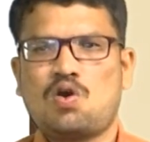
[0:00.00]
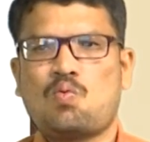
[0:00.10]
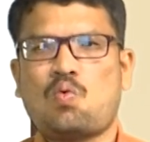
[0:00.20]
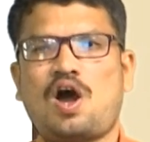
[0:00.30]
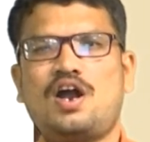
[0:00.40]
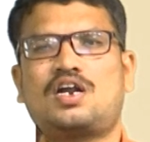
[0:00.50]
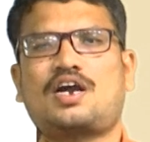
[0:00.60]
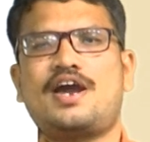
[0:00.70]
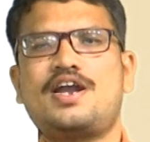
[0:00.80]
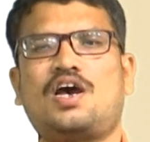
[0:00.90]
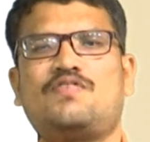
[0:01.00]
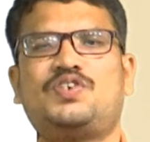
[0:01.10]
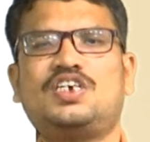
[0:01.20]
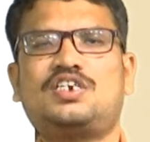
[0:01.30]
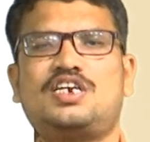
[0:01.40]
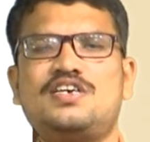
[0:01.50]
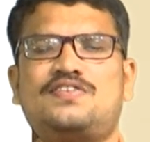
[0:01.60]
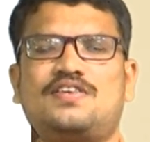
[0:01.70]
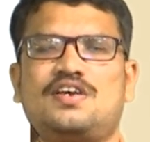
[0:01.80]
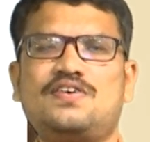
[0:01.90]
what kind of
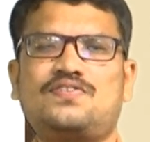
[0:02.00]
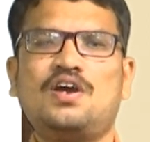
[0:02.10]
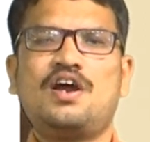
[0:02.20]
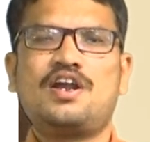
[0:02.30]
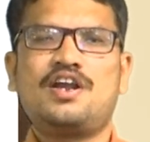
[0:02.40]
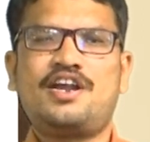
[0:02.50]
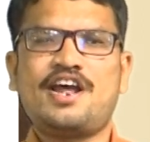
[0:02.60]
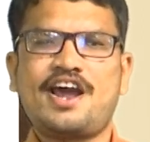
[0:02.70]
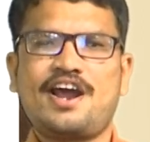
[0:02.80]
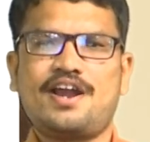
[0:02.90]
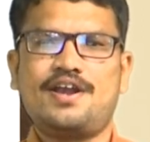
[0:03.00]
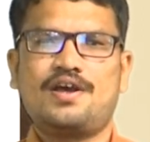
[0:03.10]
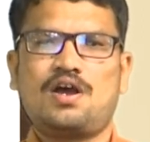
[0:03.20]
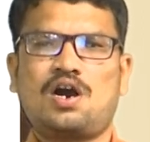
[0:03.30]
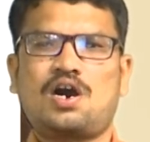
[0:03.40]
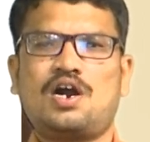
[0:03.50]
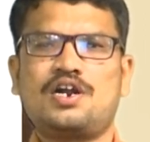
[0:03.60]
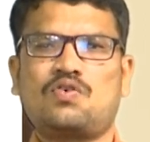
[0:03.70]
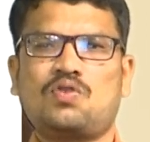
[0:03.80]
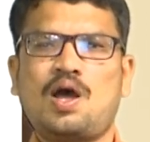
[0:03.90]
justice is dead
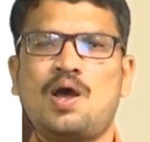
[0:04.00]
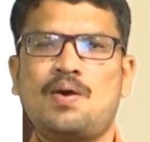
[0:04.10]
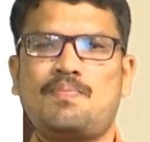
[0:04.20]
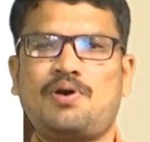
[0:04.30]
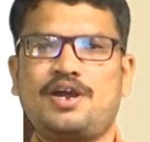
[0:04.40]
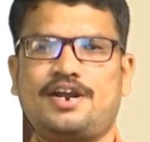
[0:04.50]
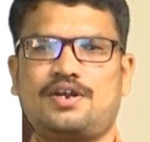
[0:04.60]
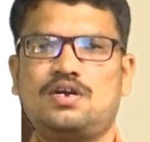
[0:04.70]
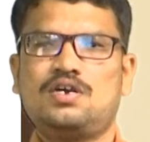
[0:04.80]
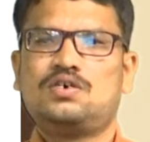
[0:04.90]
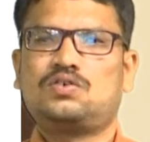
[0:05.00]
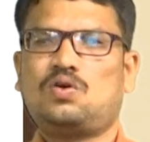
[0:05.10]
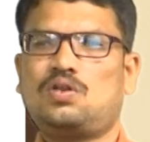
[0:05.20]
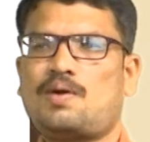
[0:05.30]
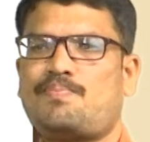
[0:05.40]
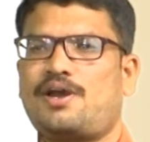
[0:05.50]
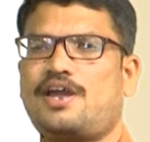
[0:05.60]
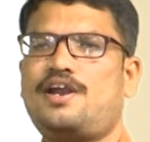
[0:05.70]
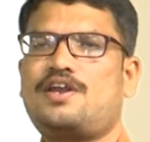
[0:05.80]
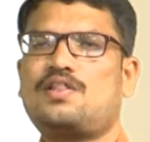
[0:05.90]
according to the poet? So, the
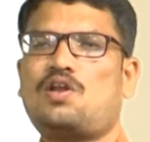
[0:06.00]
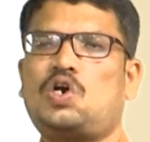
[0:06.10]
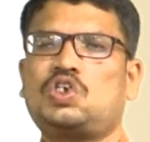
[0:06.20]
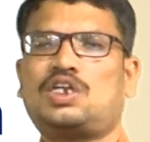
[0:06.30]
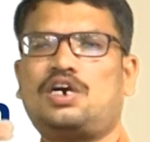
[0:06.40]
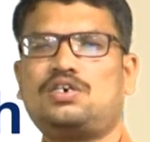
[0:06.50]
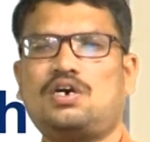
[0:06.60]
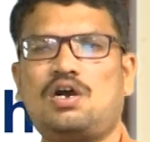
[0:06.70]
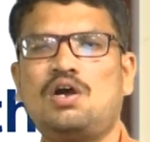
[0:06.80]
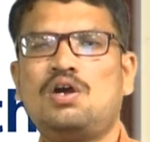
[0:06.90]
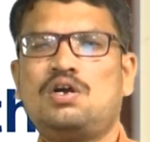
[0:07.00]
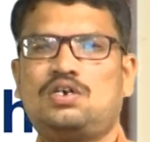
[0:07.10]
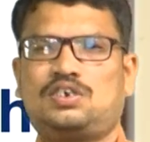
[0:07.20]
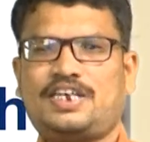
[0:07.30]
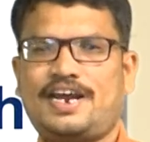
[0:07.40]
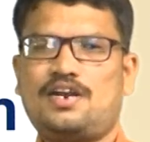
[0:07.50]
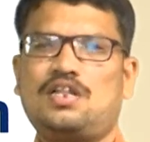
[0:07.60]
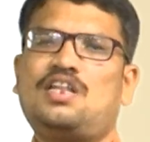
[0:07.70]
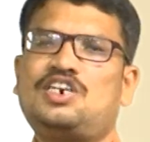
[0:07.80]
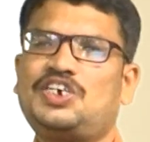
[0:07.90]
poet in the last stanza said
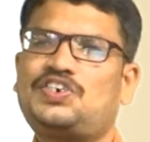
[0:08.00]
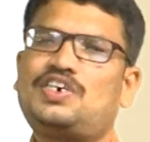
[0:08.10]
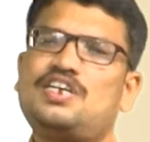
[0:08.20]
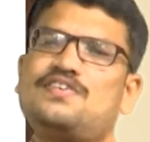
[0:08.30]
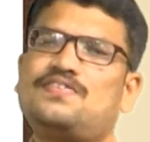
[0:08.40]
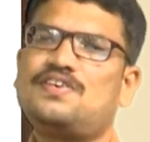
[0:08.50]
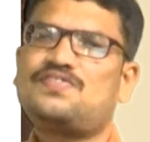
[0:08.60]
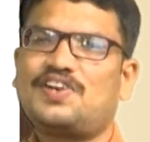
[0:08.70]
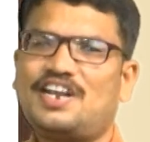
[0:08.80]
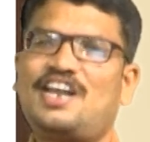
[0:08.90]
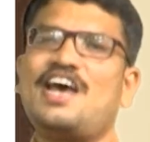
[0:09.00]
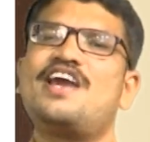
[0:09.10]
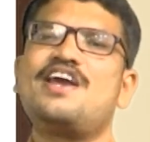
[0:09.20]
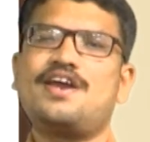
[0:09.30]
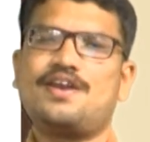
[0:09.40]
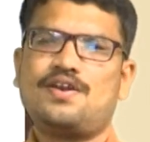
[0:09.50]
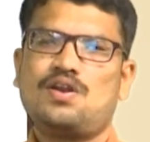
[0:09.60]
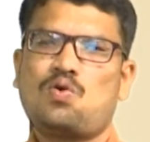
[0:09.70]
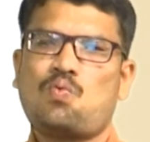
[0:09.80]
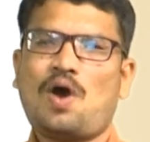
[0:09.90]
the justice is dead.
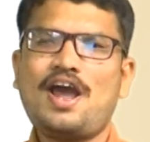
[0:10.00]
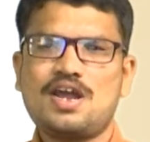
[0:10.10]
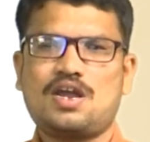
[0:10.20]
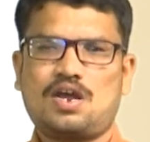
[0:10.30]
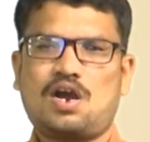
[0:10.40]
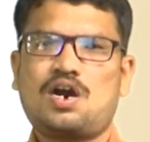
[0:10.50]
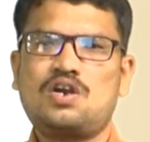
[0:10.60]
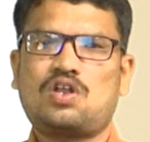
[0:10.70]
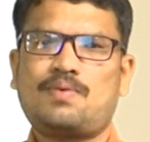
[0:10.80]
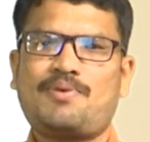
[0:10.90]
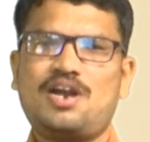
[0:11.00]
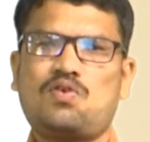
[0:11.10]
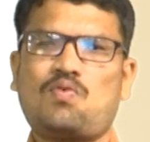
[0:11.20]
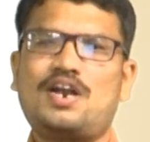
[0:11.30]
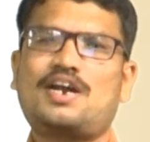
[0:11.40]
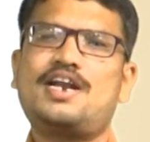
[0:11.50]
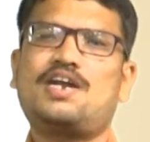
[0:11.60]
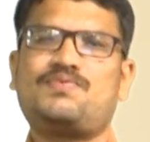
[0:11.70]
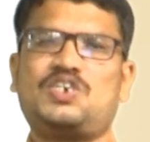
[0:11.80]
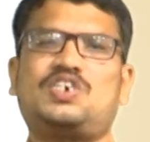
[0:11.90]
Why? According to the poet, what kind
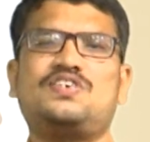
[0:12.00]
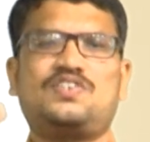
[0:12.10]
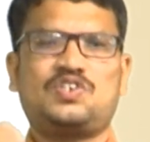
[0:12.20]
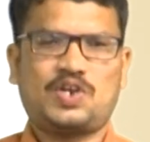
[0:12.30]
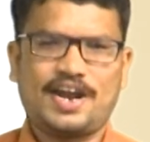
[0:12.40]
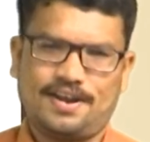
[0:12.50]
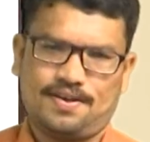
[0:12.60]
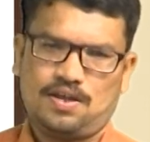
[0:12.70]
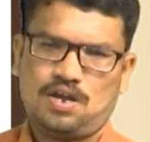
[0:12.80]
of justice is dead?